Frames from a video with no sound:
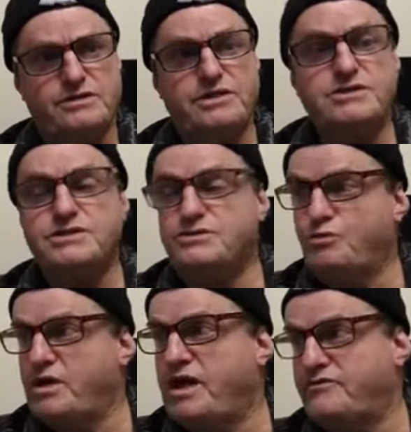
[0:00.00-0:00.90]
This is,
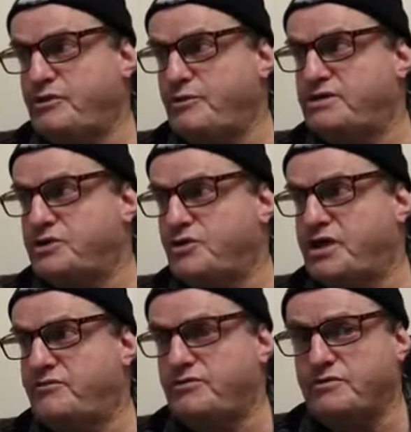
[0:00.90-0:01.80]
we have to be so
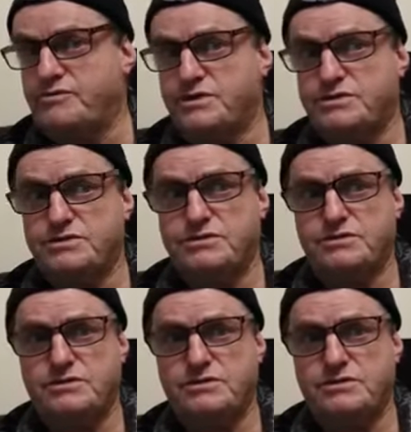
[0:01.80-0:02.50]
careful of this.